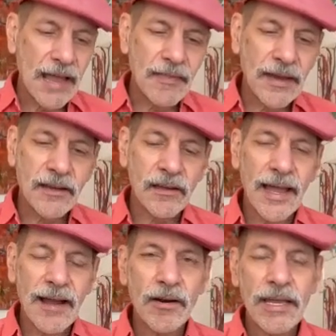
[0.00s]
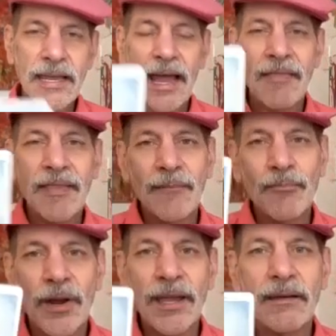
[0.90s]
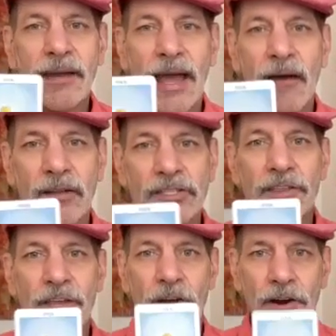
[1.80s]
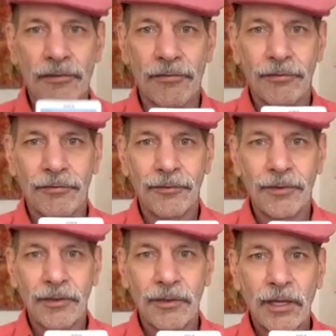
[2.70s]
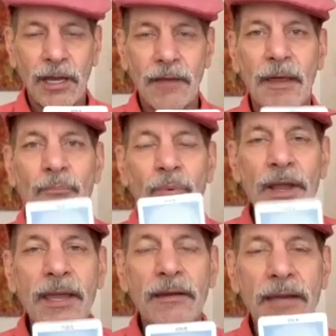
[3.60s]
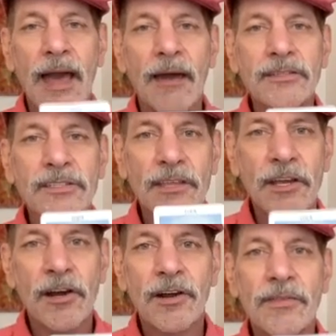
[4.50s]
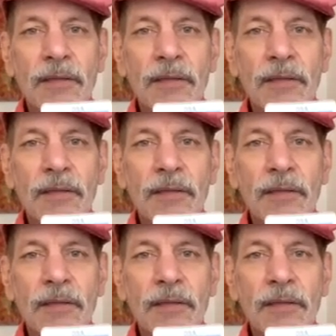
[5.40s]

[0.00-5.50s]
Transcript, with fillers: and then clarity, and then bring it down into the earth. Mm-hmm. And bring it down into the earth